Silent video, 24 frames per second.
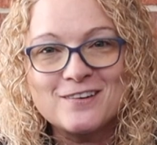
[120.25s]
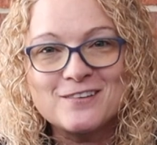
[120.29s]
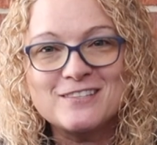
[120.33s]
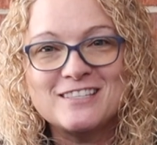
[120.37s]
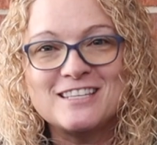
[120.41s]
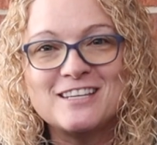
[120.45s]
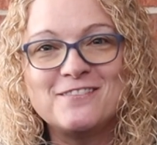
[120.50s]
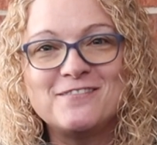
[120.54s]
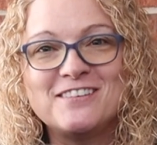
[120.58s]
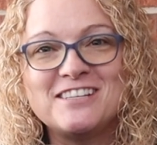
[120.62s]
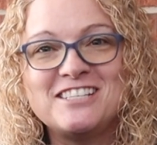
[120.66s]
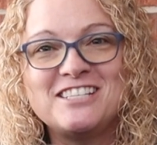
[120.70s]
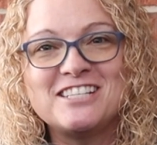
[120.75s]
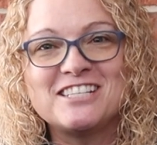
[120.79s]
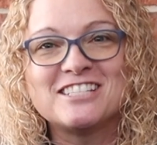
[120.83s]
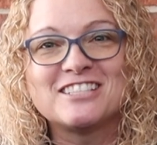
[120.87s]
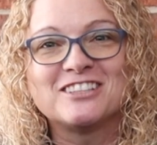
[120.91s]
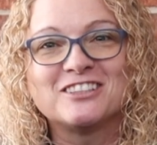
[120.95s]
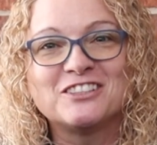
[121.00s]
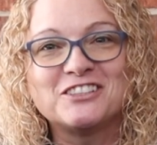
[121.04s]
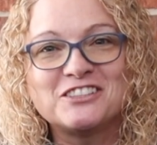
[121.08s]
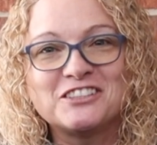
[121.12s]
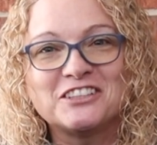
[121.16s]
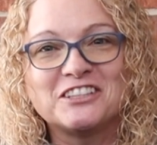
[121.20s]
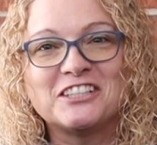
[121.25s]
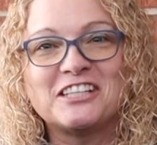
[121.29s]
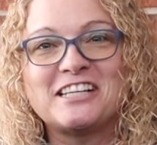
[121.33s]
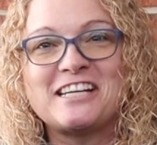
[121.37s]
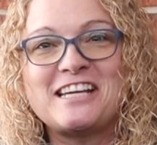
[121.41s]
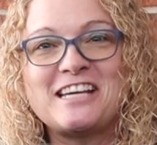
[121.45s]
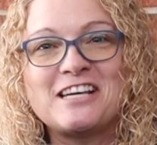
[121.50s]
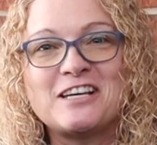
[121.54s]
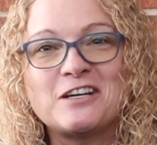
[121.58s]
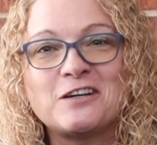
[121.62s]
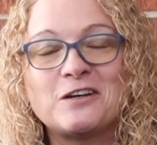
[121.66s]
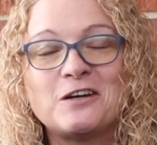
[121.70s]
those images look
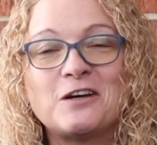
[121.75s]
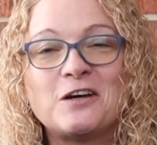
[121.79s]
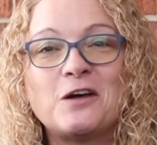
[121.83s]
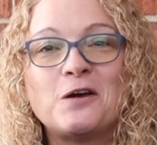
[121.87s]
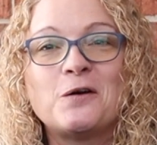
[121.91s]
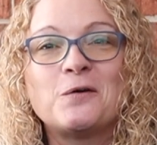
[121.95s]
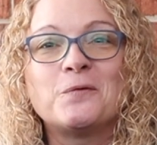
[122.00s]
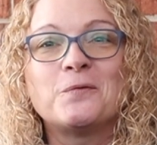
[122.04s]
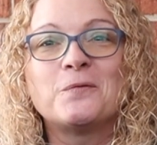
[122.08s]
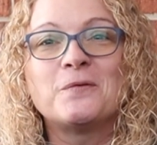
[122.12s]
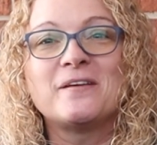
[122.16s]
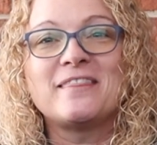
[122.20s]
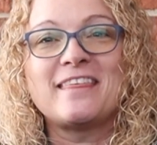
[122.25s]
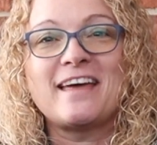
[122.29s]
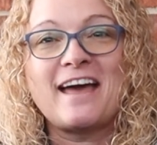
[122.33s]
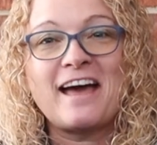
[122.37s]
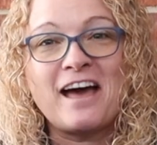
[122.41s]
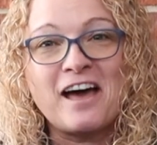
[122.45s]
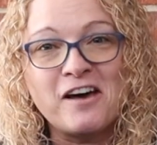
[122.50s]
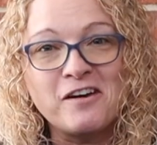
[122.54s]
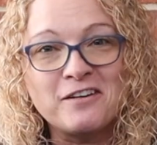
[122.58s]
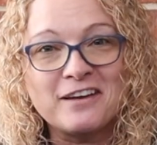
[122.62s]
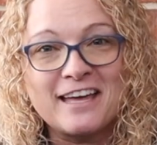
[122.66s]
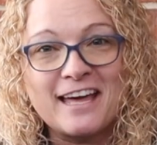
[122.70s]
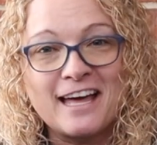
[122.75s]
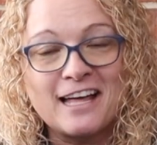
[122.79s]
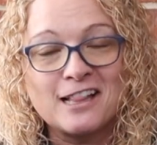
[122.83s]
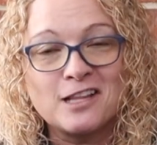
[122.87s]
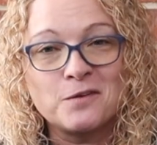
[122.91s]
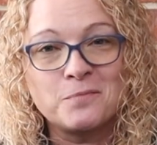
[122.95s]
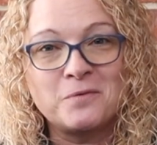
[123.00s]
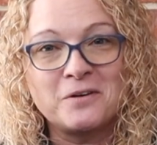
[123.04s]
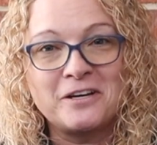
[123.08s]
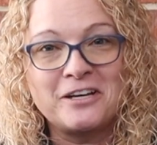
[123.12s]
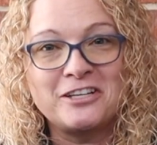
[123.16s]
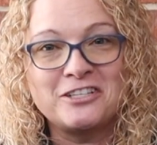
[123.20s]
like without
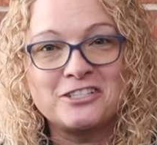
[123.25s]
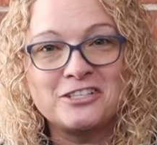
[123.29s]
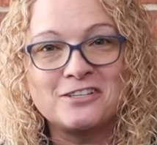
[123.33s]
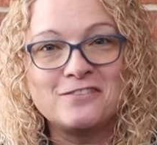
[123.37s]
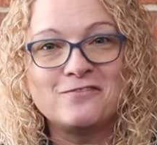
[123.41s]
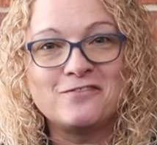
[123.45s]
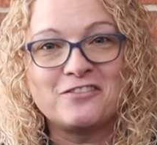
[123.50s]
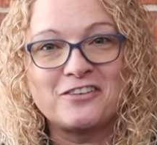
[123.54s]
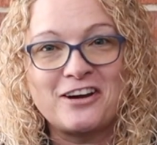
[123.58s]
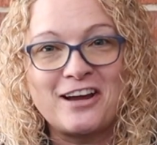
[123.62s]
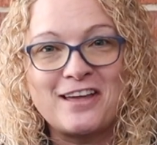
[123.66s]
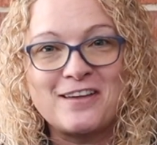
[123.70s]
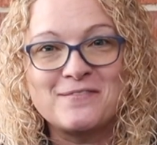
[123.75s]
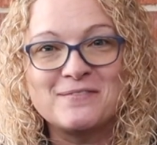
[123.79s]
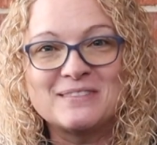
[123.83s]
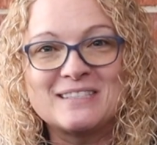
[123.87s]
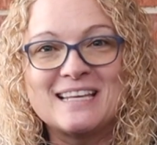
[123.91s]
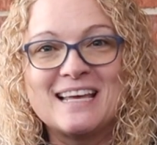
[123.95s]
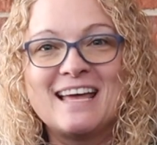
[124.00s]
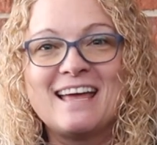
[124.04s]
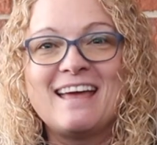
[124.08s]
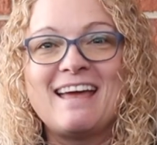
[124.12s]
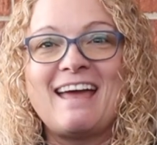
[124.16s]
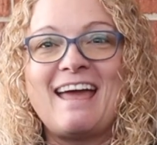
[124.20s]
calibration frames,